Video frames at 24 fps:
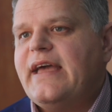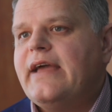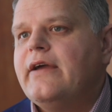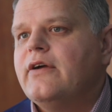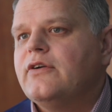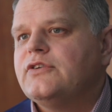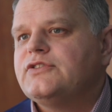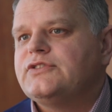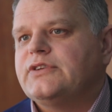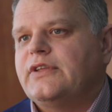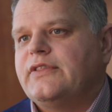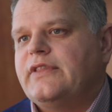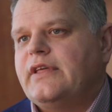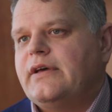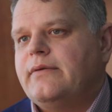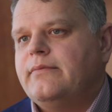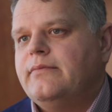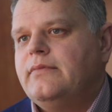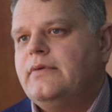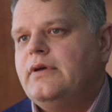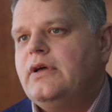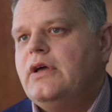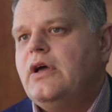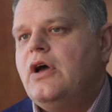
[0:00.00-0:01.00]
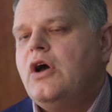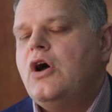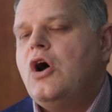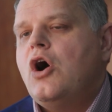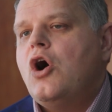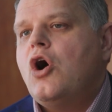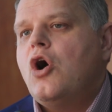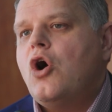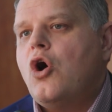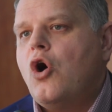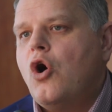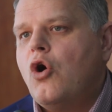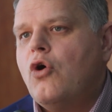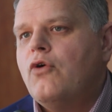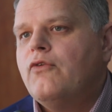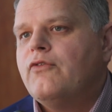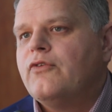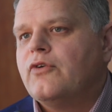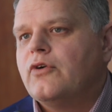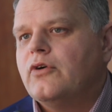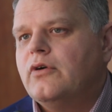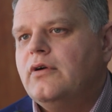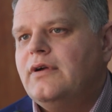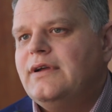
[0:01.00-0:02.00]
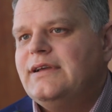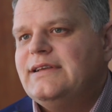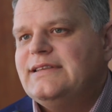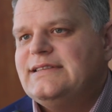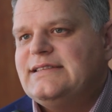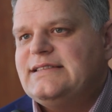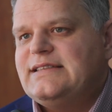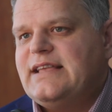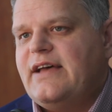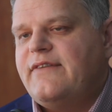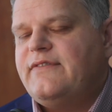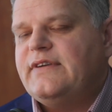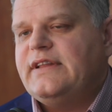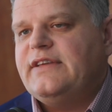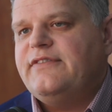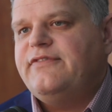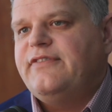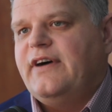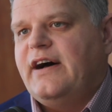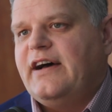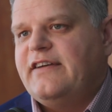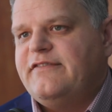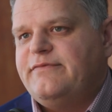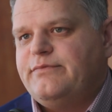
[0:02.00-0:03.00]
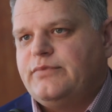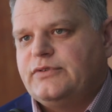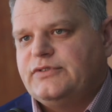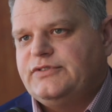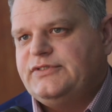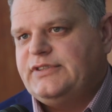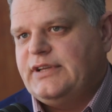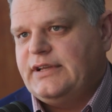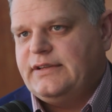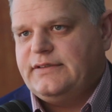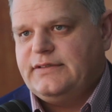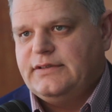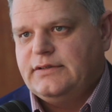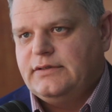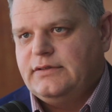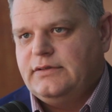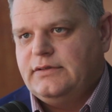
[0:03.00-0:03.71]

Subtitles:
errors on them over 75%.